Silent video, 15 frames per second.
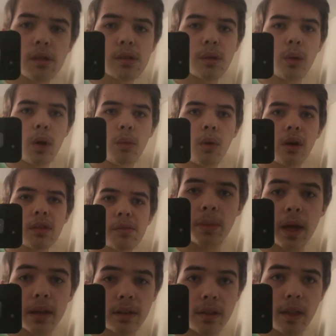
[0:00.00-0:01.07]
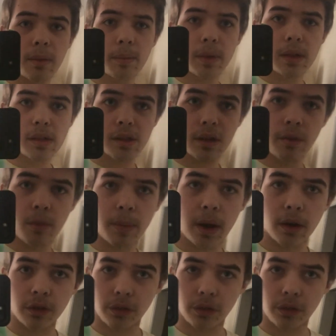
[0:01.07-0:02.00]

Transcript: So I waltz back to that PC repair